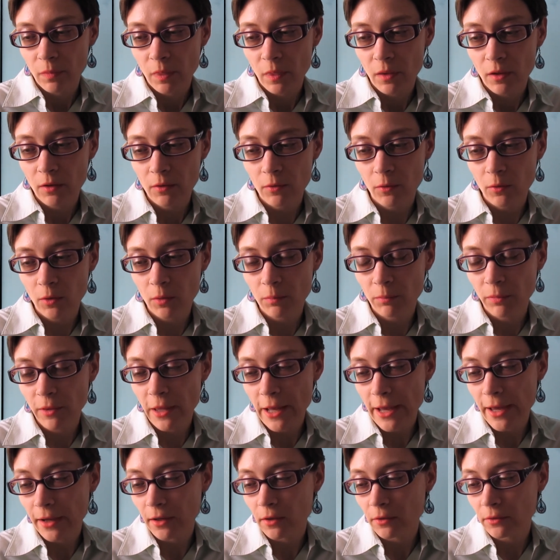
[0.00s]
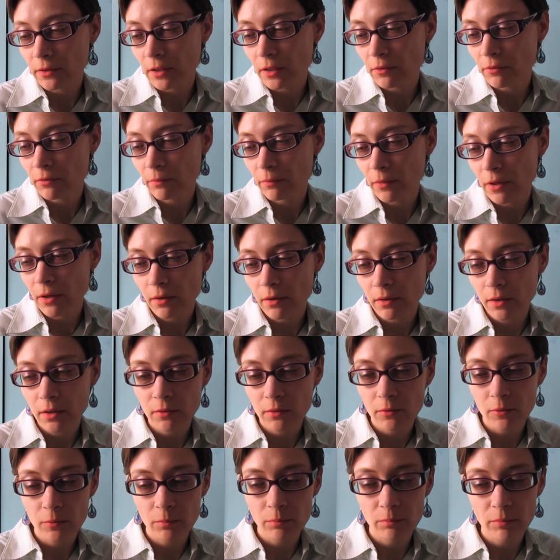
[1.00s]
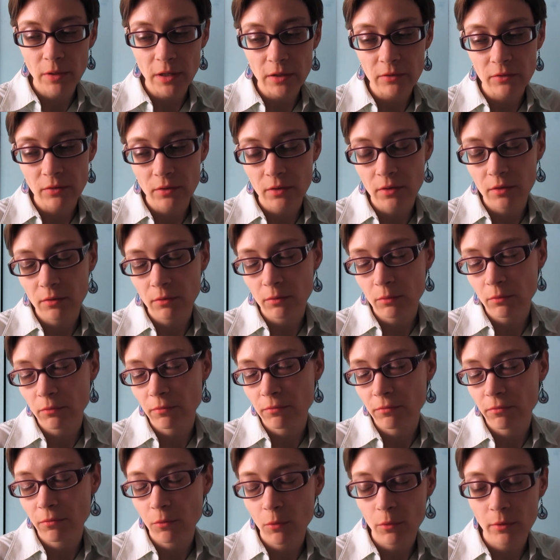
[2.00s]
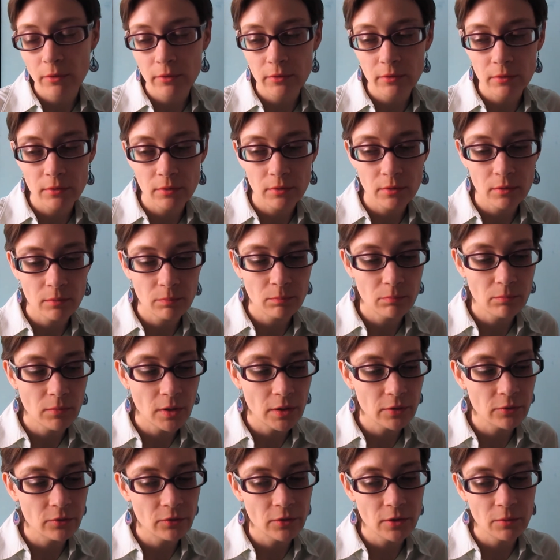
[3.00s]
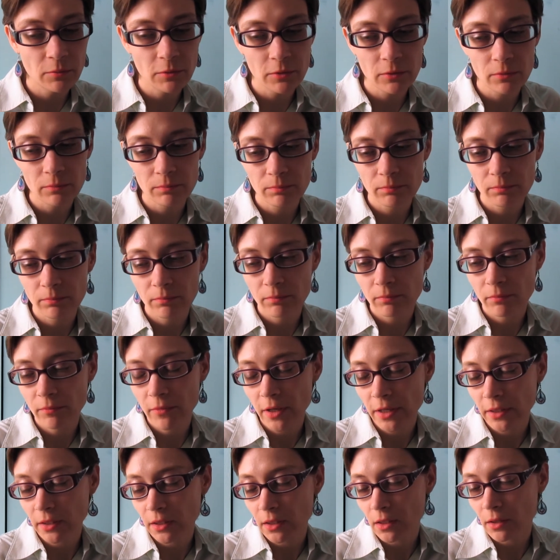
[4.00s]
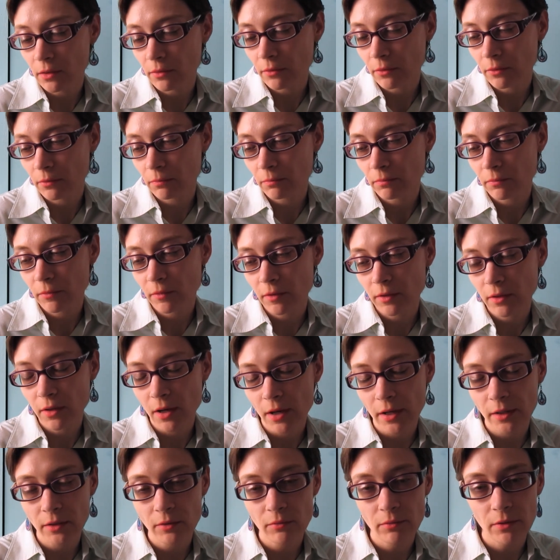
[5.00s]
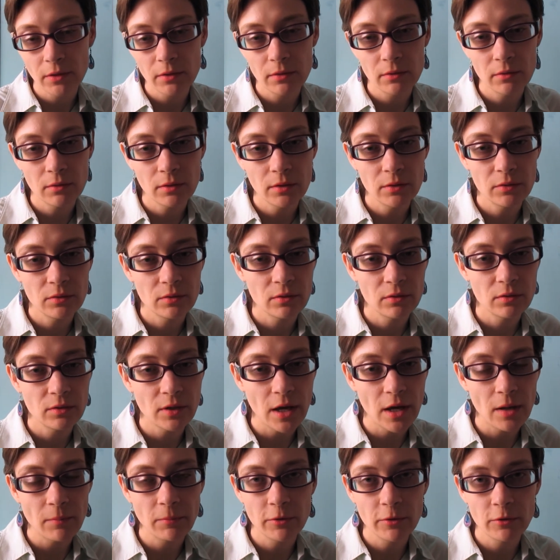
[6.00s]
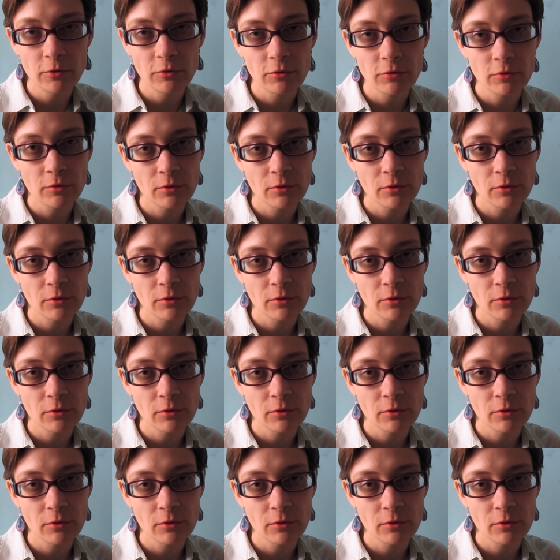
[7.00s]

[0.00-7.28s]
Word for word: you know, or black or Native American or Mexican or foreigner or Muslim or any other kind of unestablished